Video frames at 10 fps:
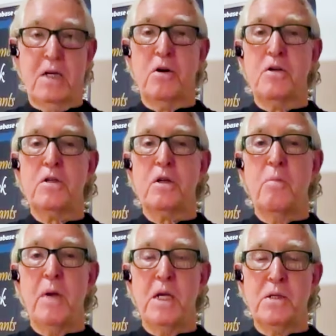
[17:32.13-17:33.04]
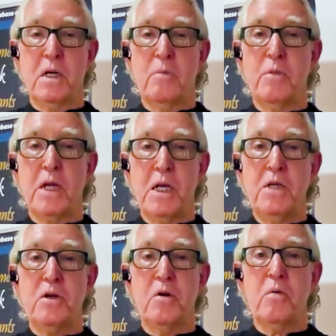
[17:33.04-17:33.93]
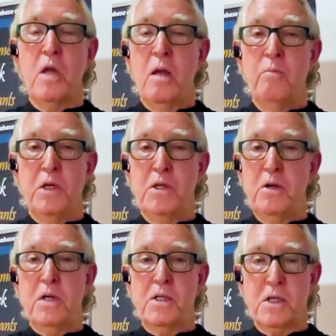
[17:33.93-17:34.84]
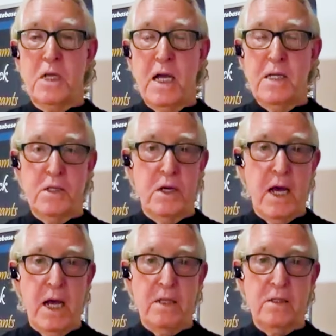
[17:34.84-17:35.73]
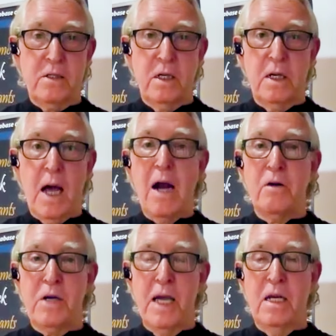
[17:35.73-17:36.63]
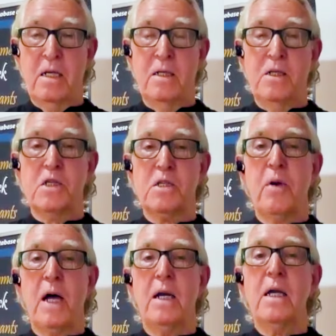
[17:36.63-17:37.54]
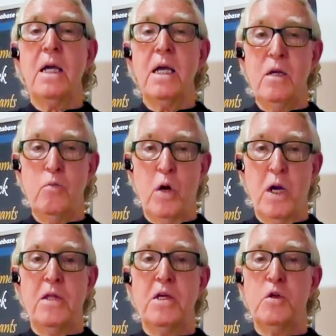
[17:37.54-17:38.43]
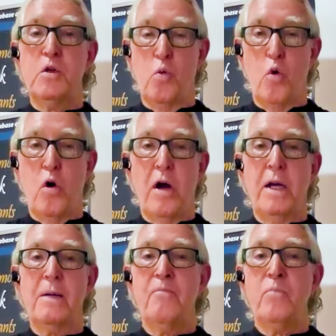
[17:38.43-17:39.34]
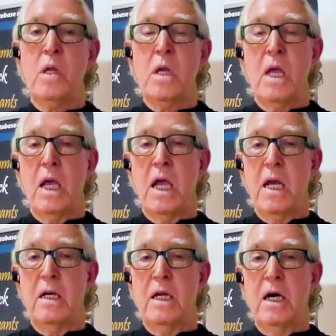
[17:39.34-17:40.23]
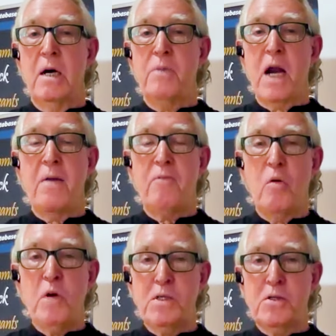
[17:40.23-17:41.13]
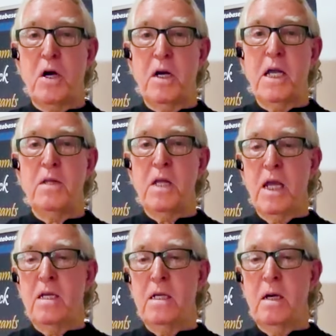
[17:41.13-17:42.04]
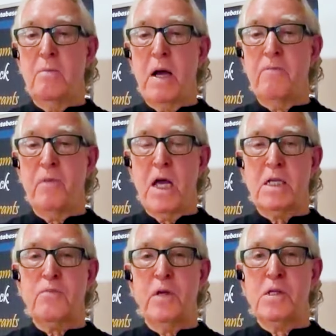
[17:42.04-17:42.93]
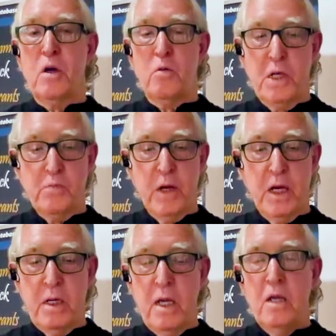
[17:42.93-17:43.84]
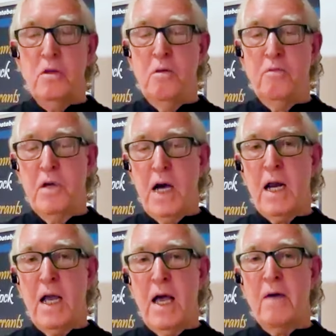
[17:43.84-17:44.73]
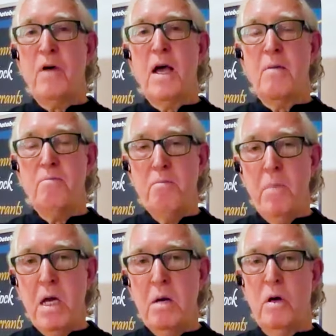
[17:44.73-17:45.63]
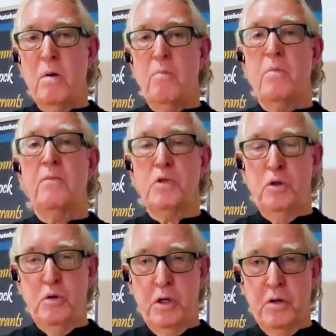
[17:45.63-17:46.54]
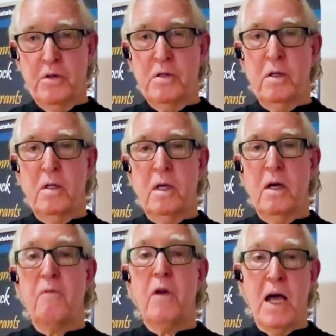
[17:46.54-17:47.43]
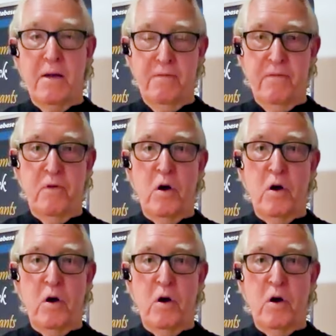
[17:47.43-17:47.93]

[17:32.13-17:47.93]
sectors, so it makes it a little bit easier. But you can slice and dice our data just about any way that you want. And but I've always thought in my philosophy has always been, you've got to have a minimum of 2 years of life